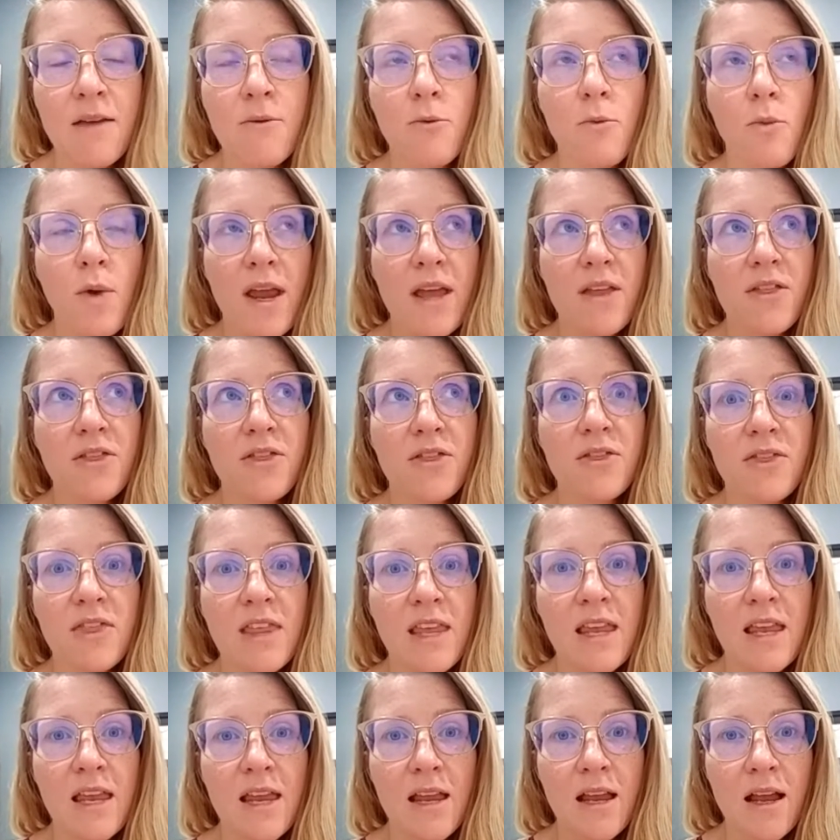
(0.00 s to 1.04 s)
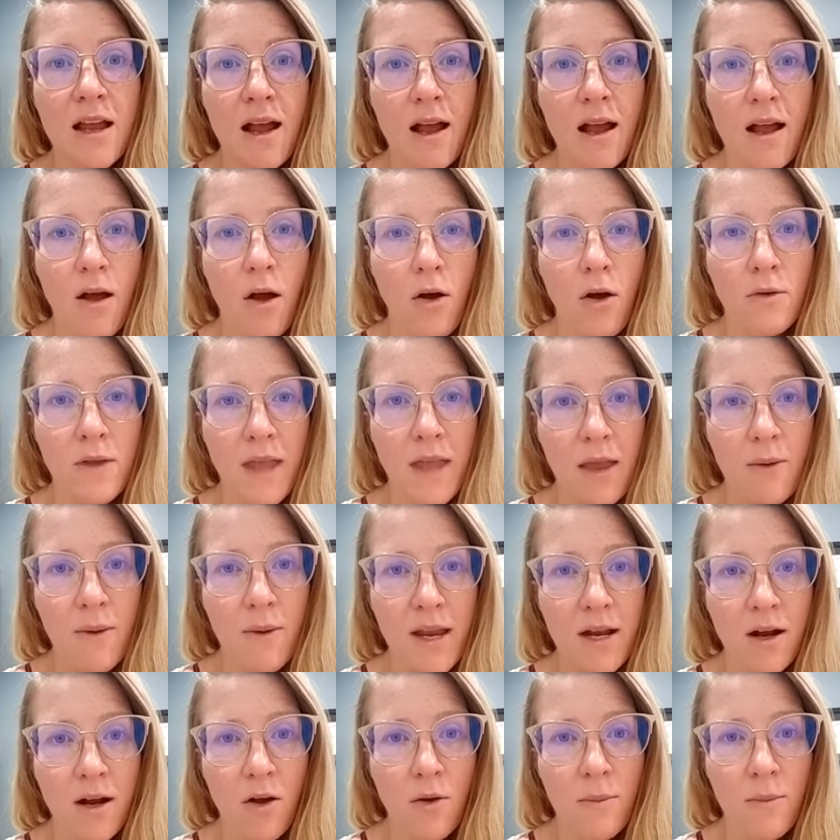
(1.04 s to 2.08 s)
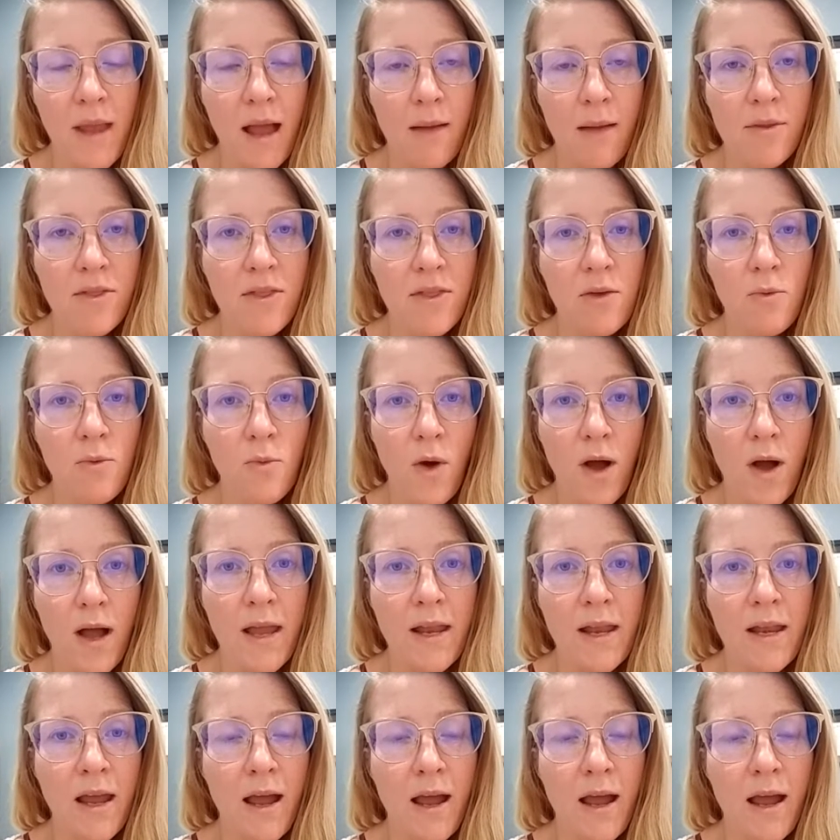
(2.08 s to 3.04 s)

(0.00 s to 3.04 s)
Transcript: with the Gateway to Homeopathy 1.